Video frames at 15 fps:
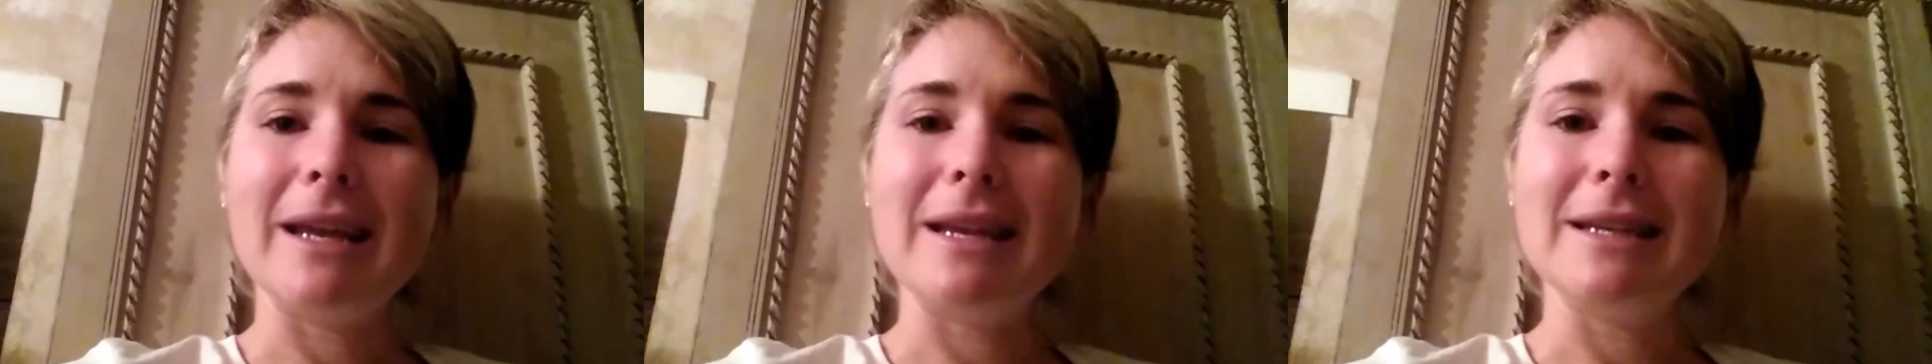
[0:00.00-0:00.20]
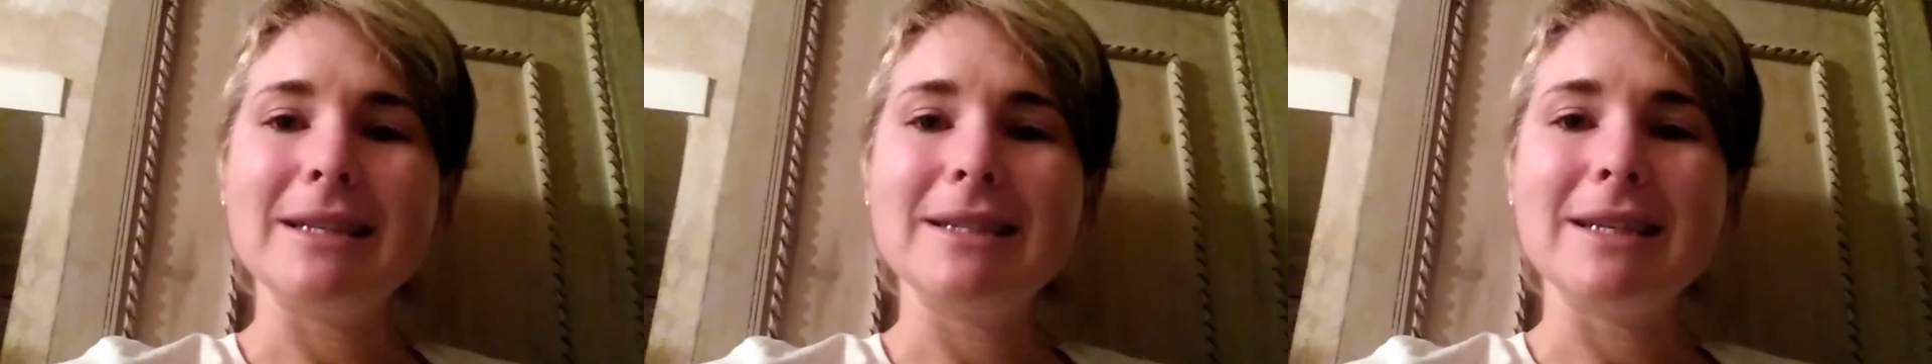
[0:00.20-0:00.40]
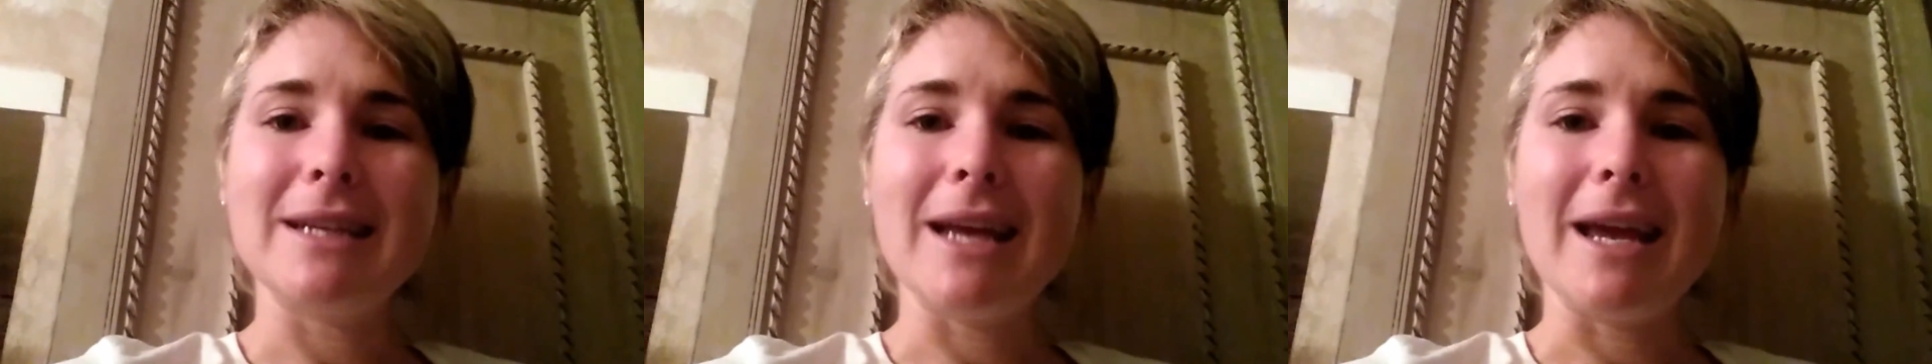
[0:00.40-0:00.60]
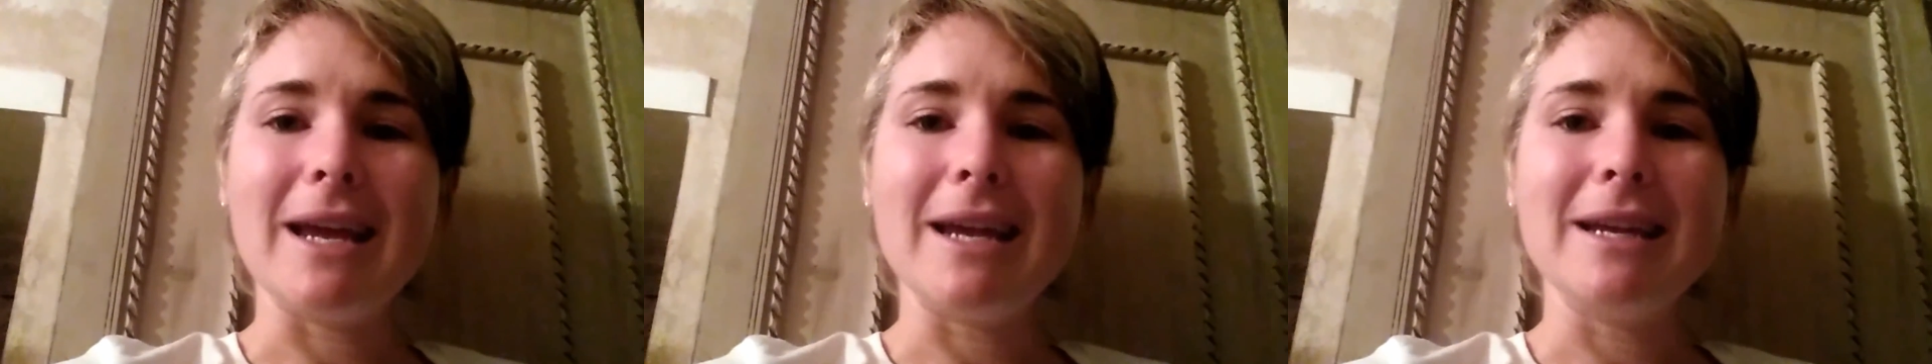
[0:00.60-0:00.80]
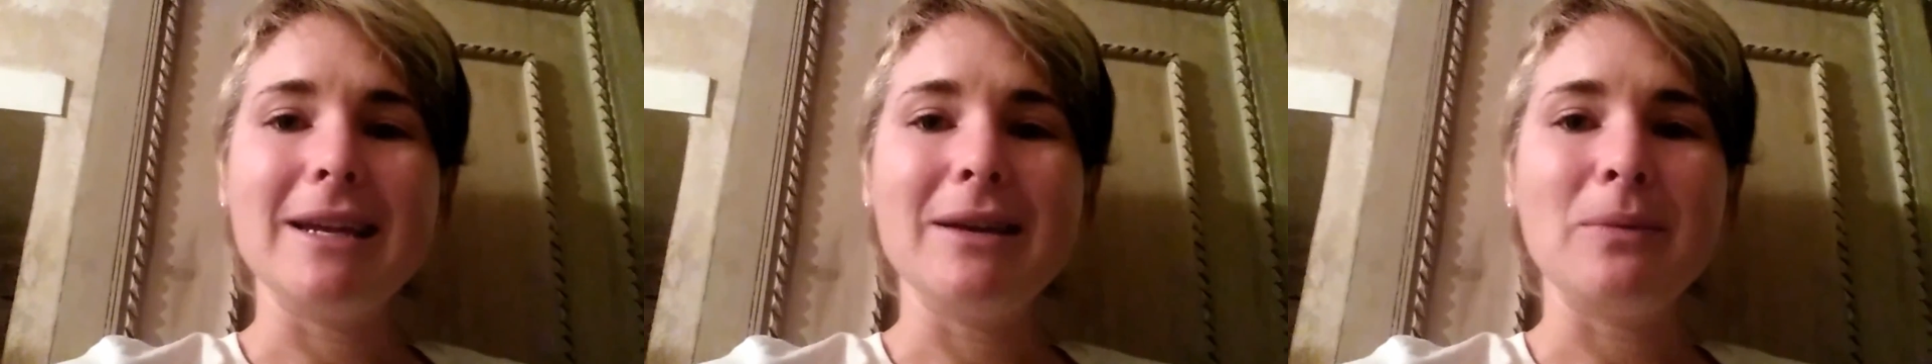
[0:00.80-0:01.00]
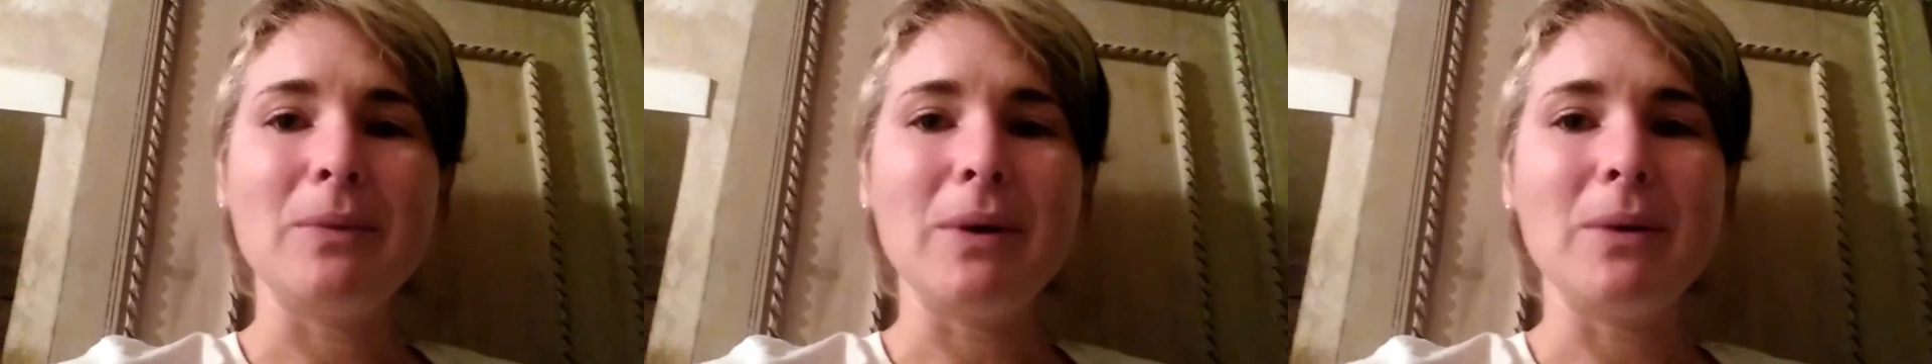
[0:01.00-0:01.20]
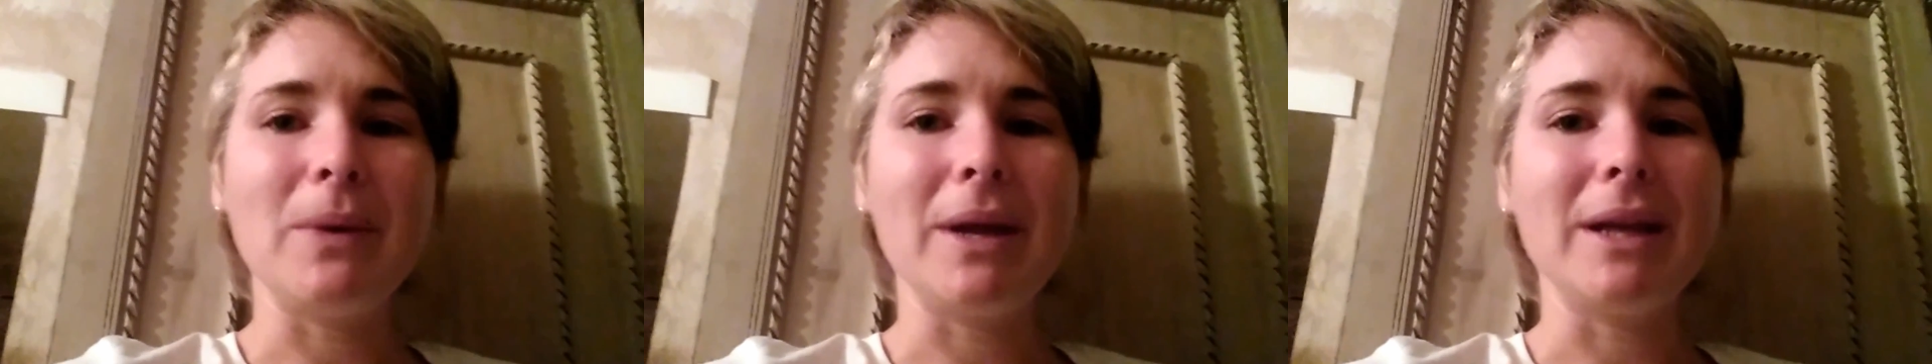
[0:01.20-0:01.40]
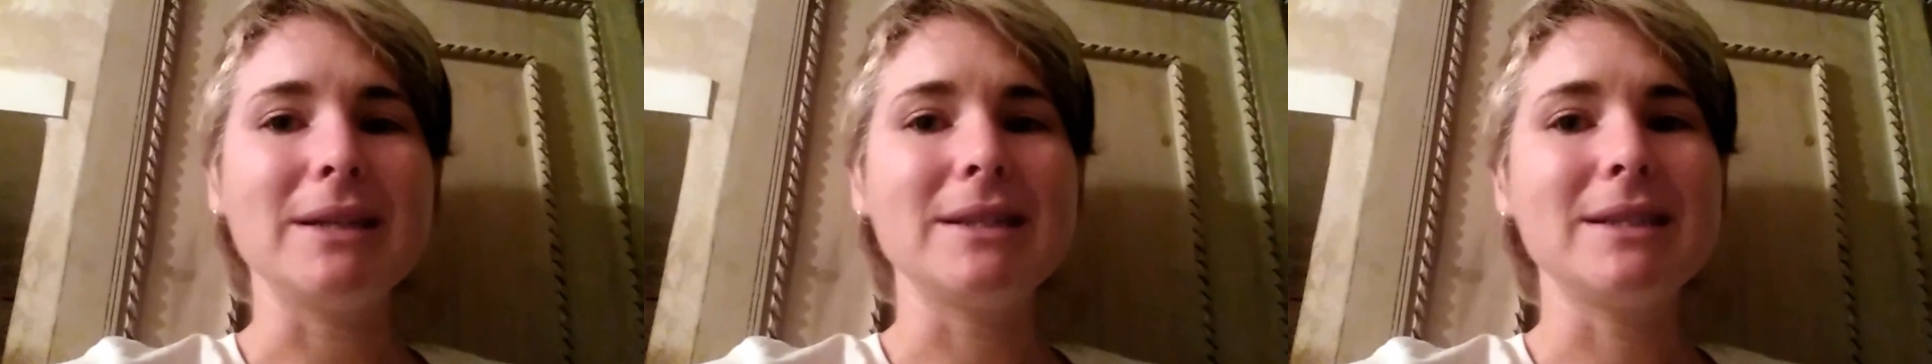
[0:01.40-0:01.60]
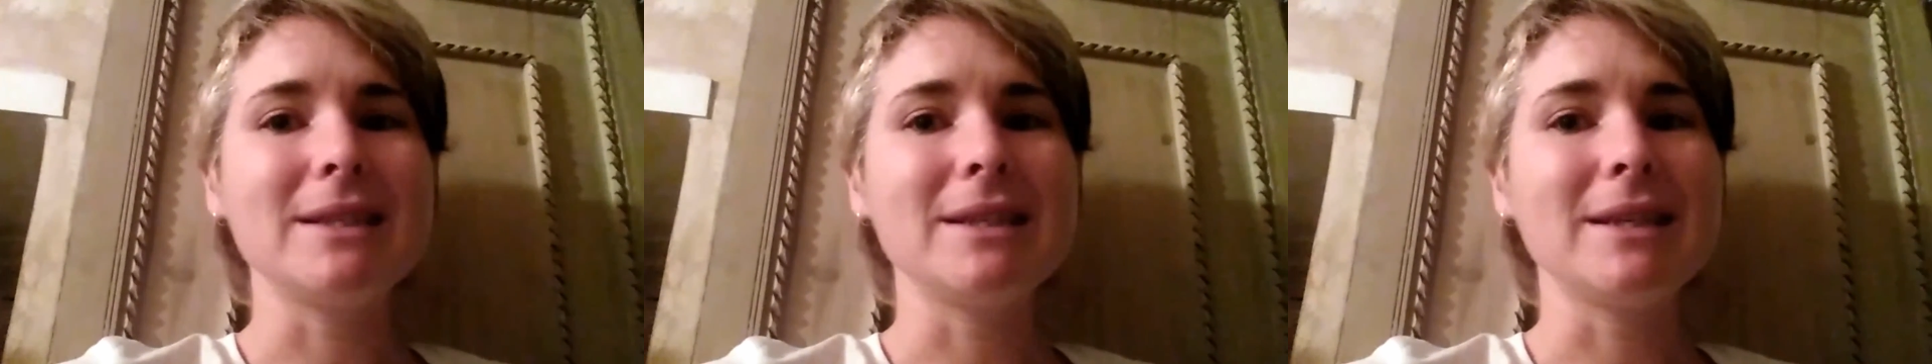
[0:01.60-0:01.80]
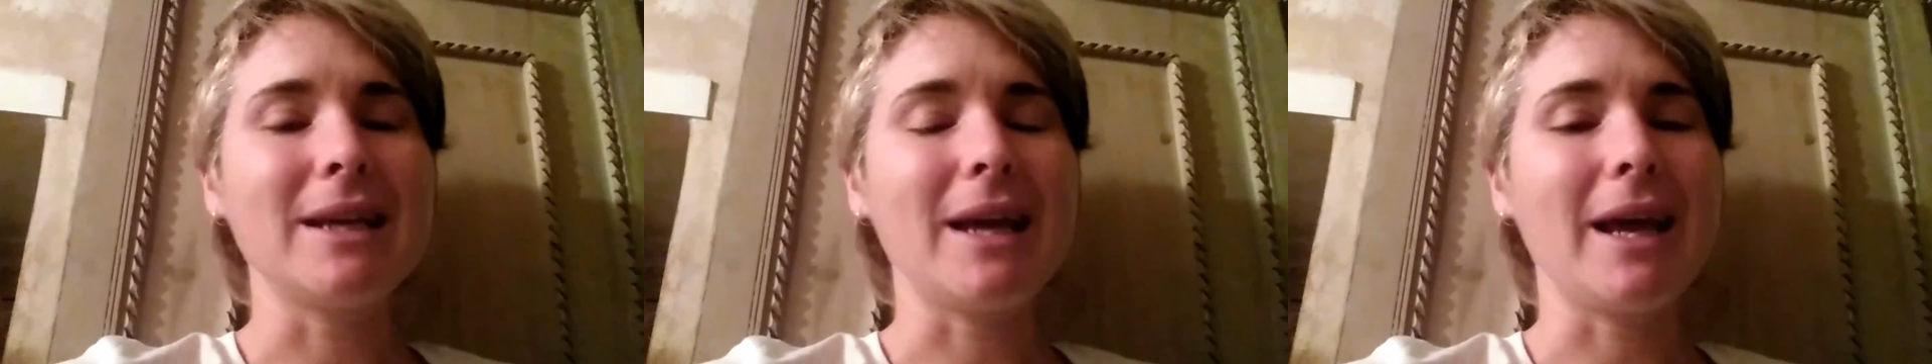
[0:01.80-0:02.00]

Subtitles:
yesterday we went